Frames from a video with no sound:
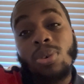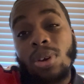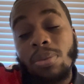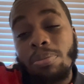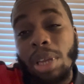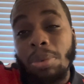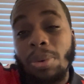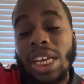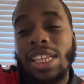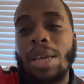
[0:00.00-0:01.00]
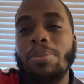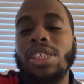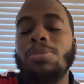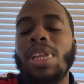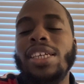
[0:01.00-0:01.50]
or maybe we get that
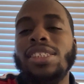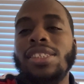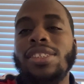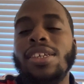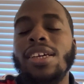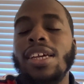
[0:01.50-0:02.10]
big splash in the